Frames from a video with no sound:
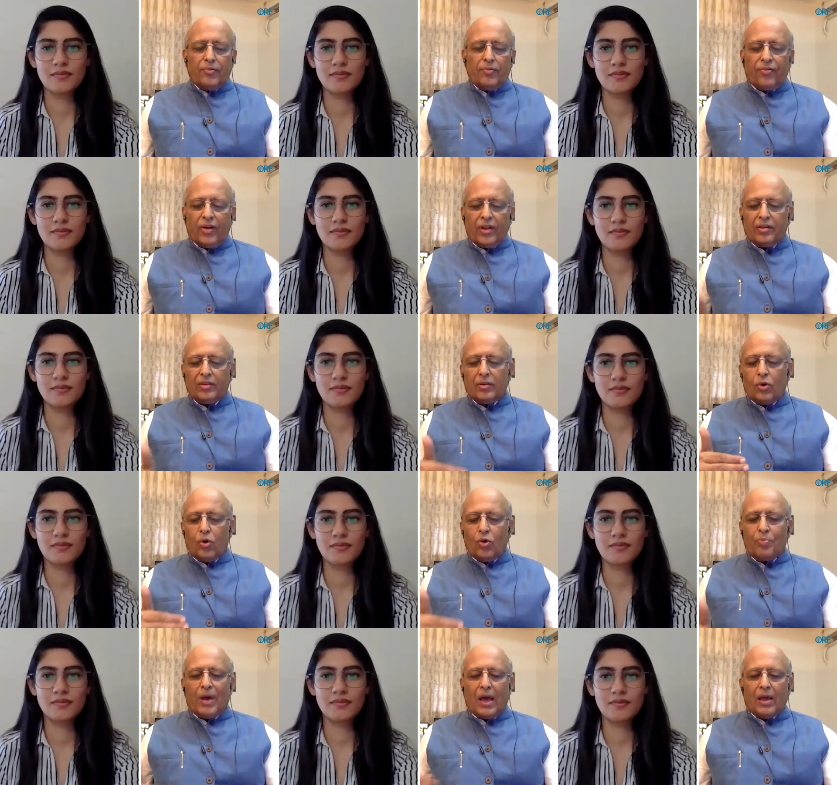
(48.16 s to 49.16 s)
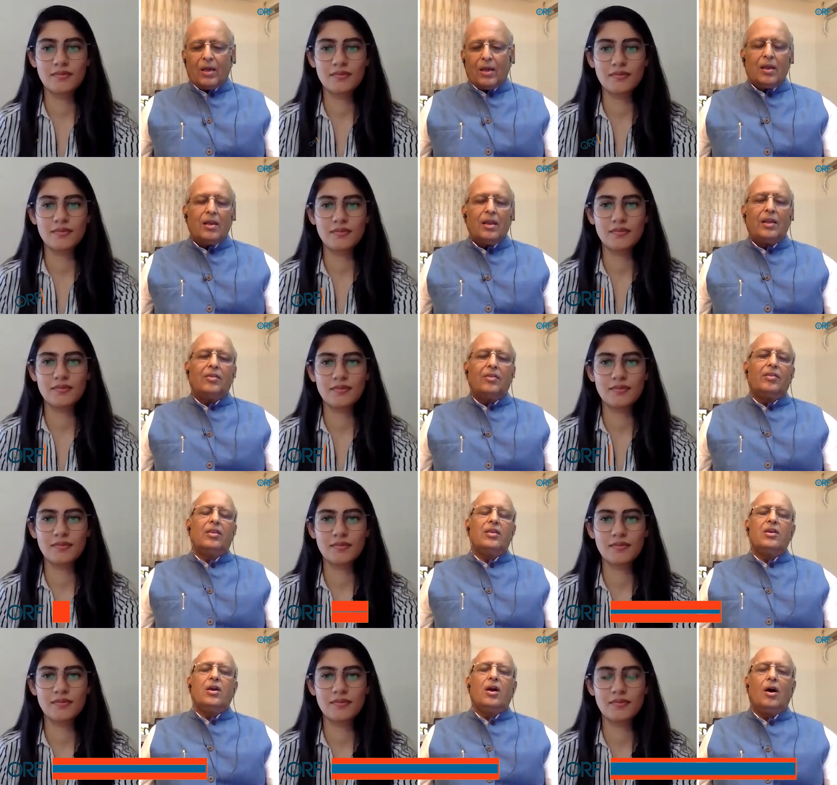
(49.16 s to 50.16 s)
Speaker 1: first go back and let's
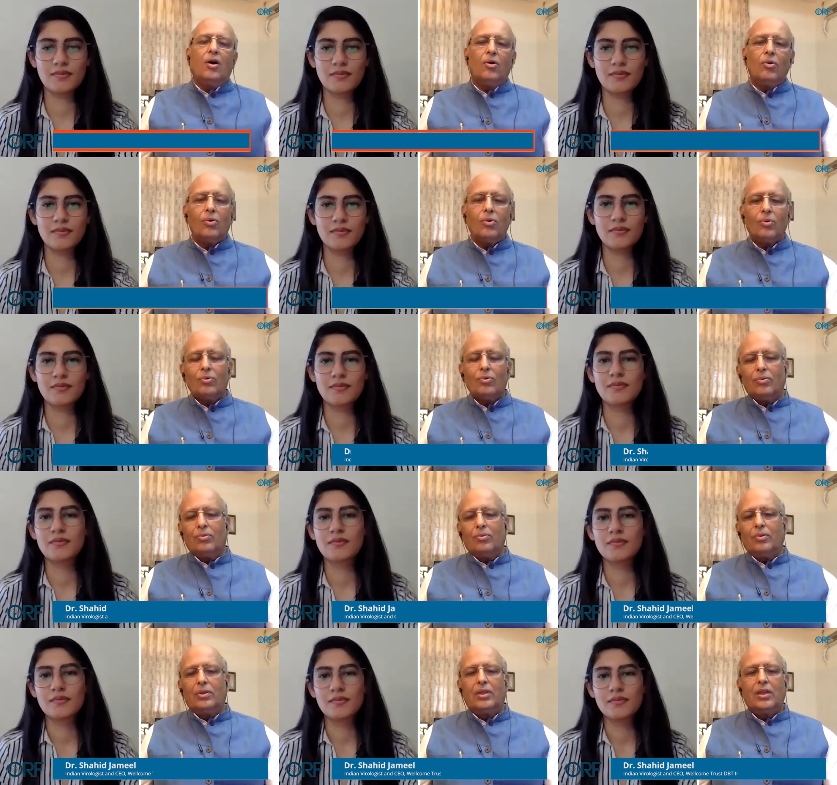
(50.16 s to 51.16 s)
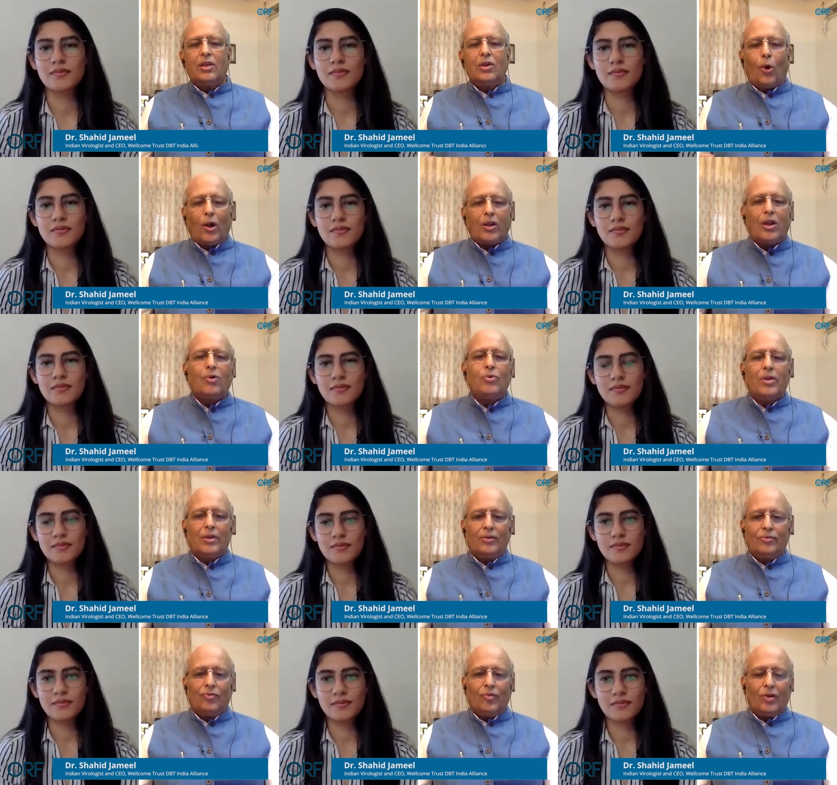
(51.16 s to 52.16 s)
see how the lockdown has
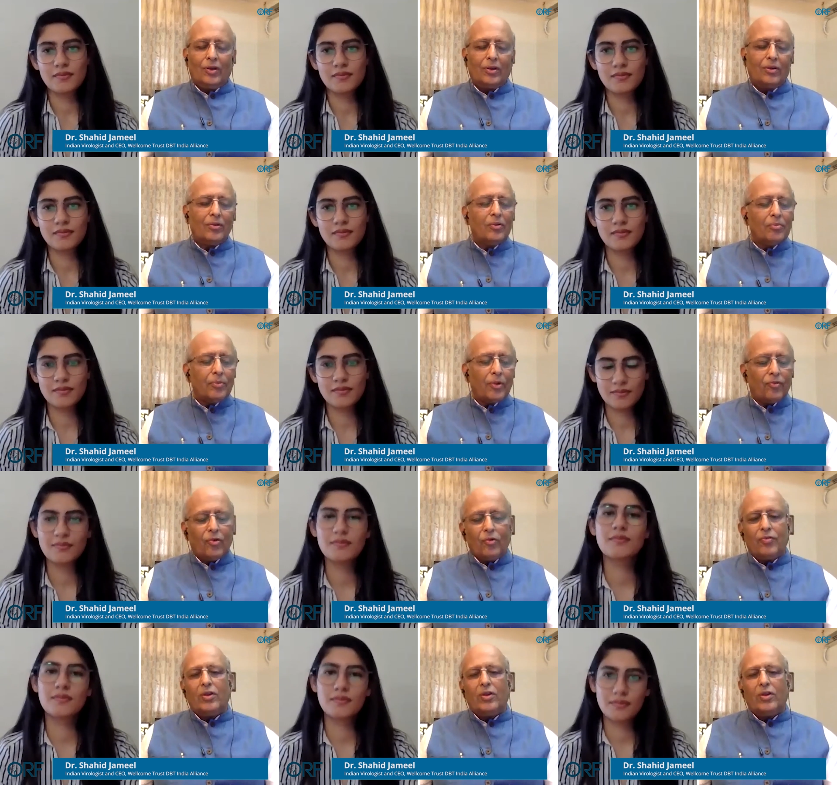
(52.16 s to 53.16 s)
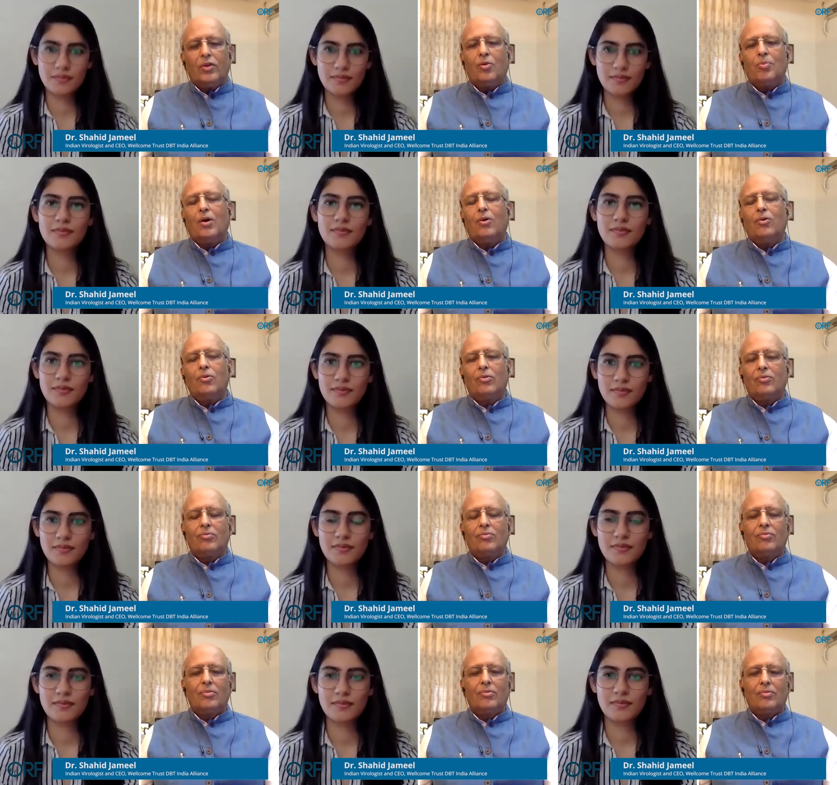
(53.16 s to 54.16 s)
worked before we talk about
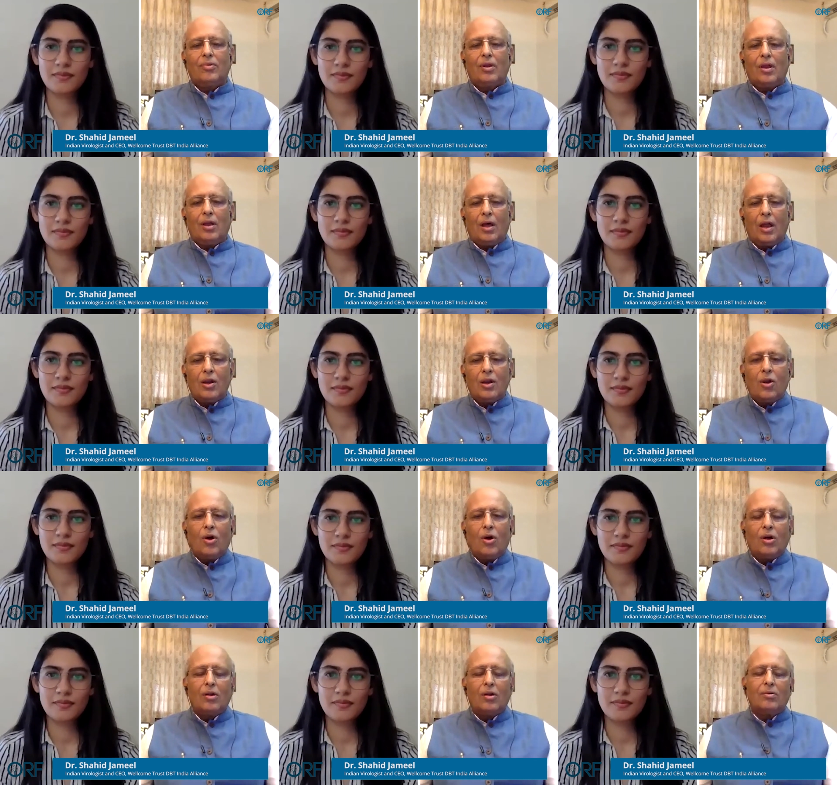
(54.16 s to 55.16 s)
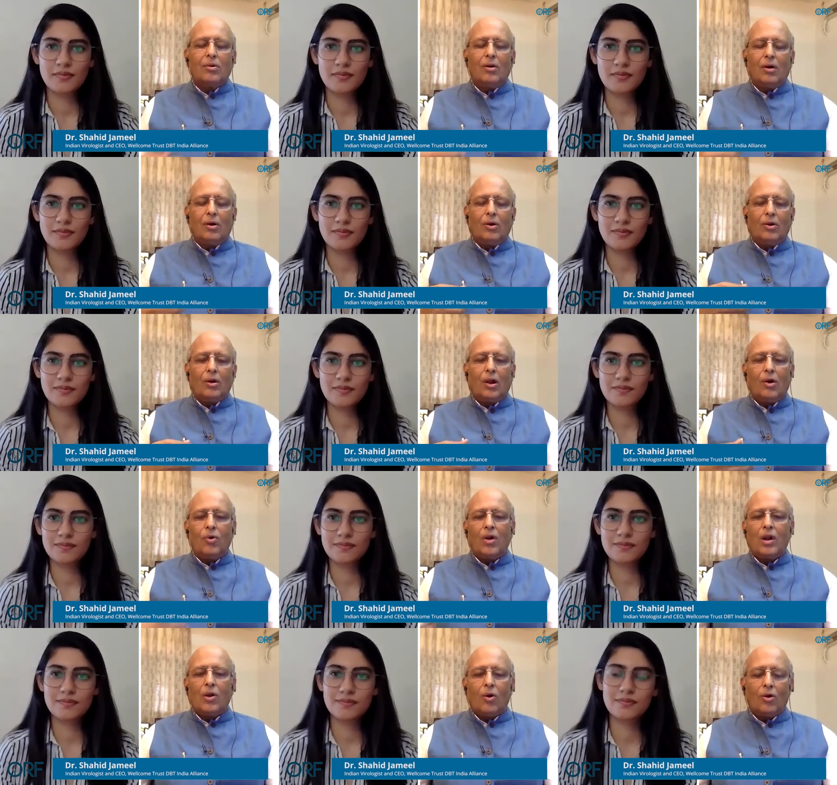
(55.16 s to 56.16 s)
Unlock or how
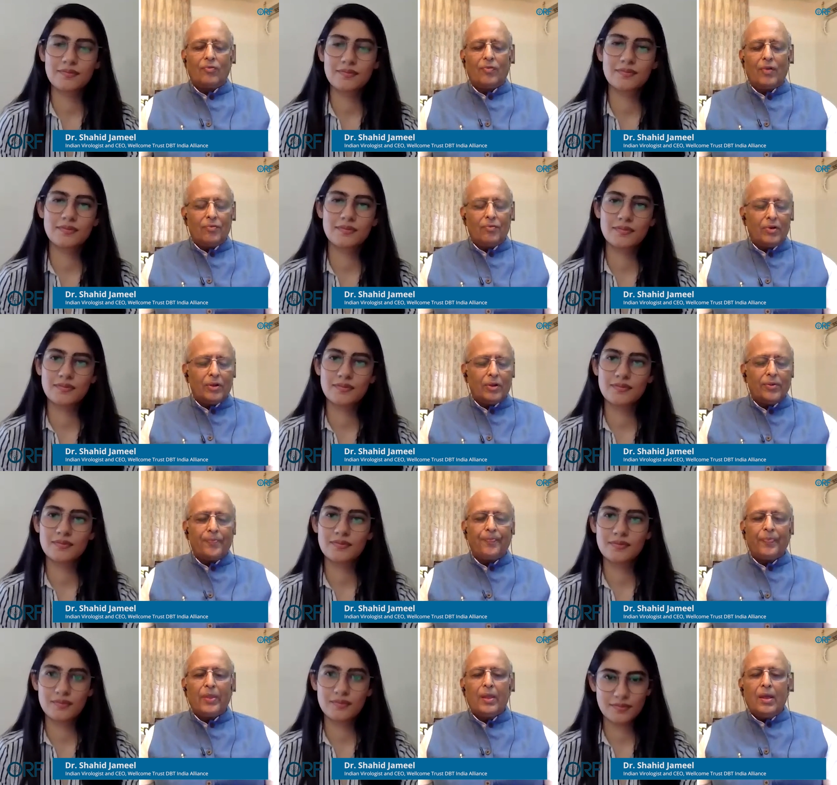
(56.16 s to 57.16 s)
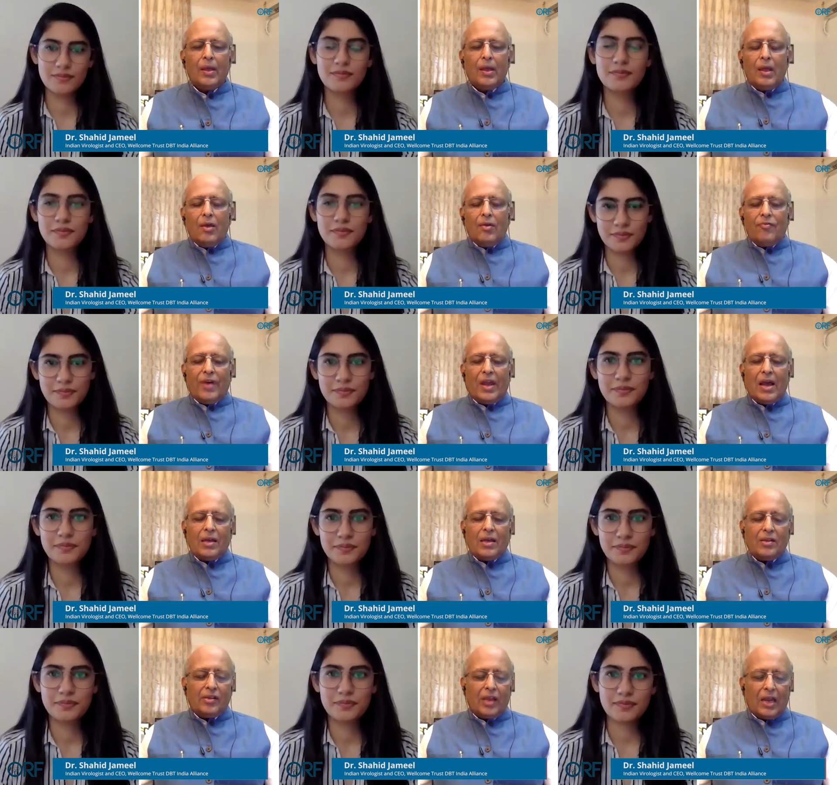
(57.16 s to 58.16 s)
Unlock will work. When I
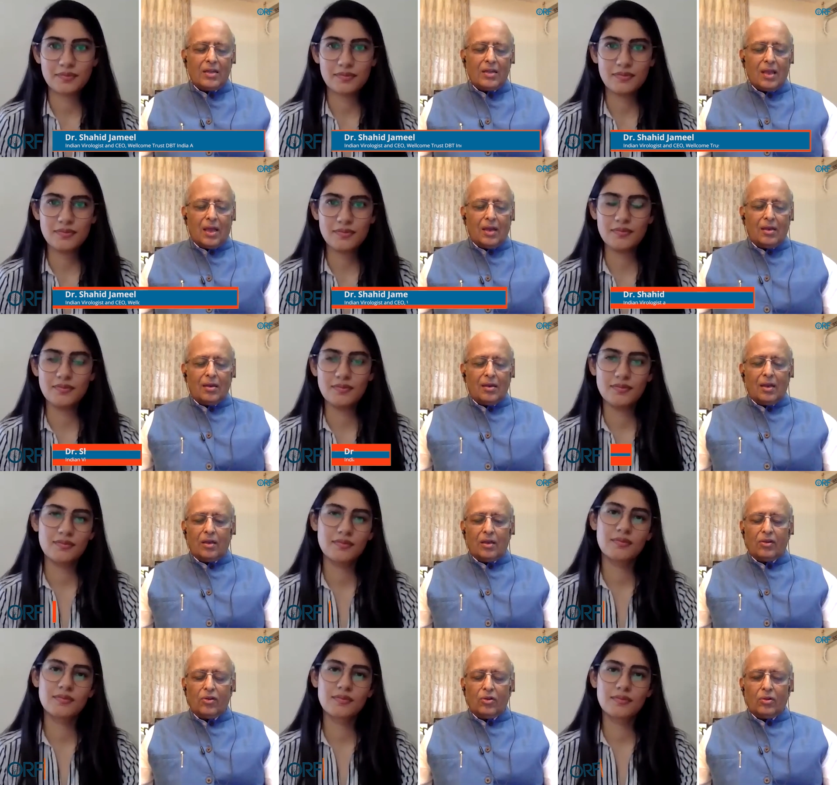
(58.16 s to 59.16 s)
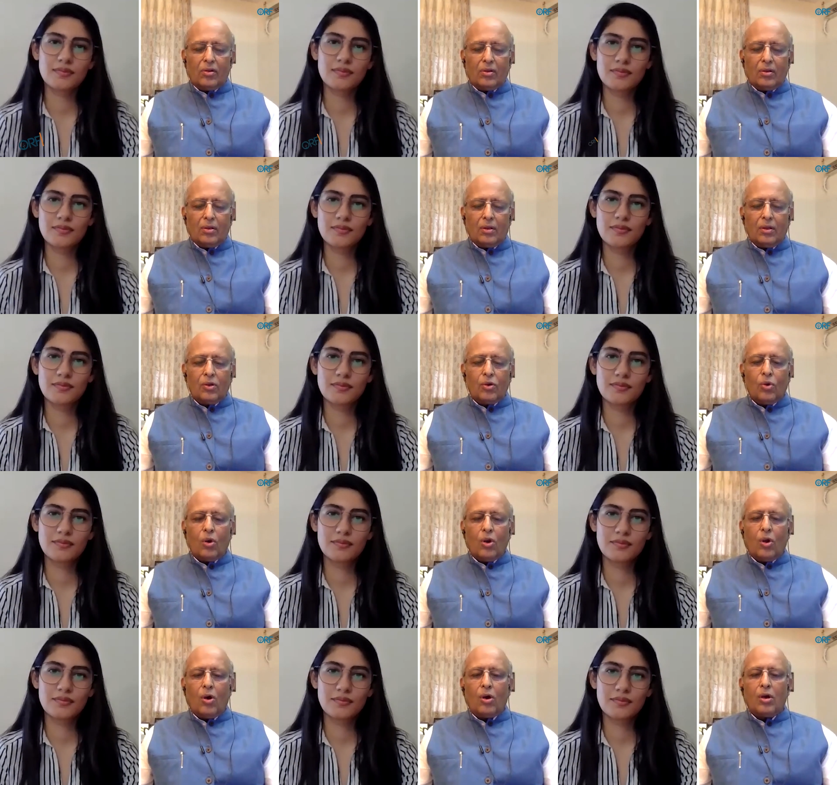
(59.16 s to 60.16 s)
said that it's uh, no
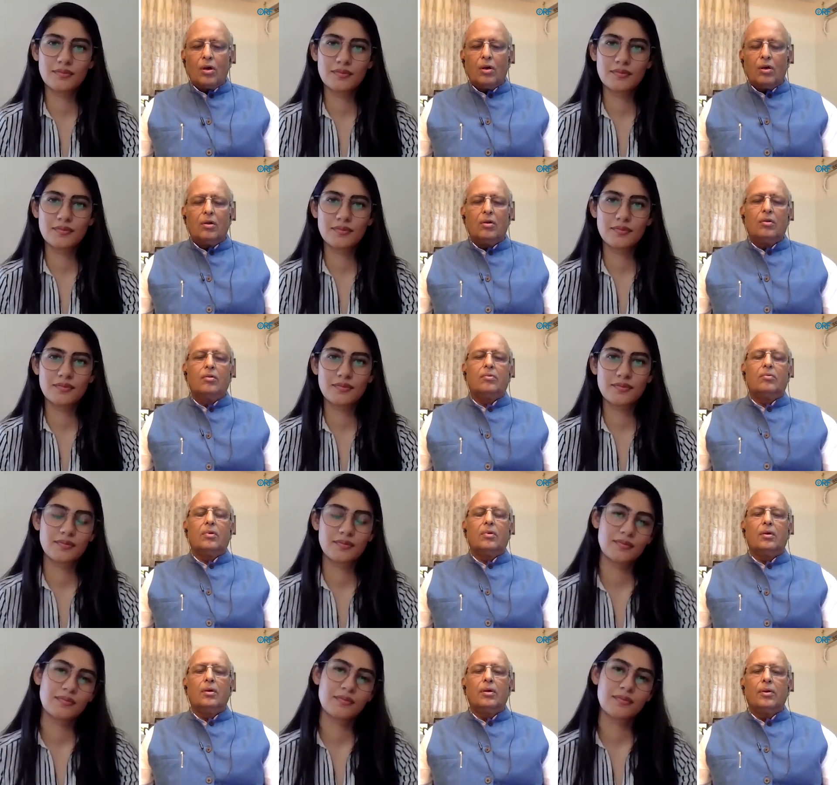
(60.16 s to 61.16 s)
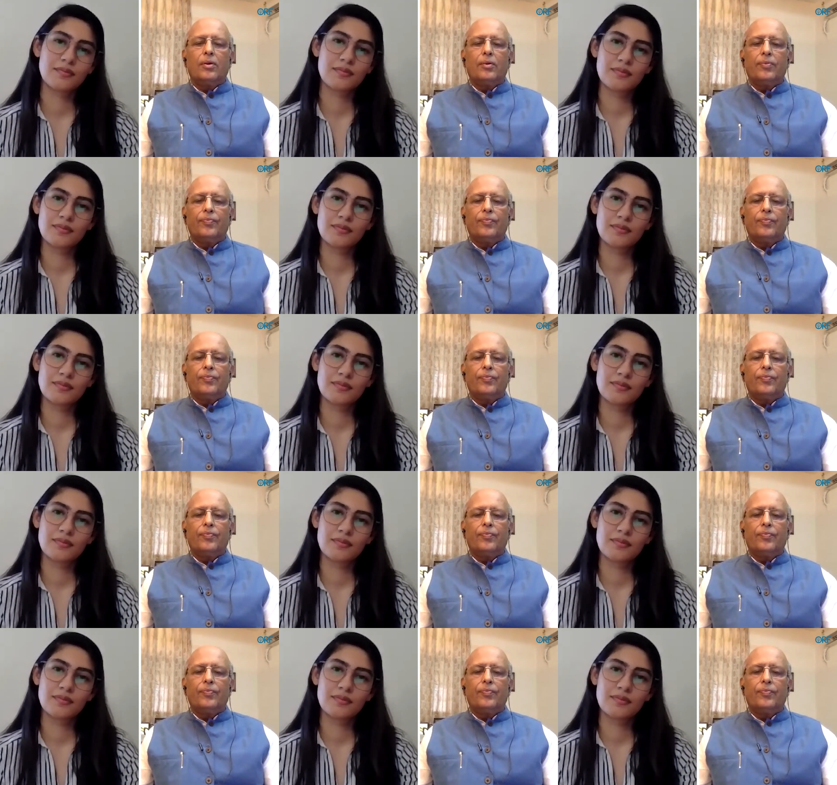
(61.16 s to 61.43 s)
longer uh,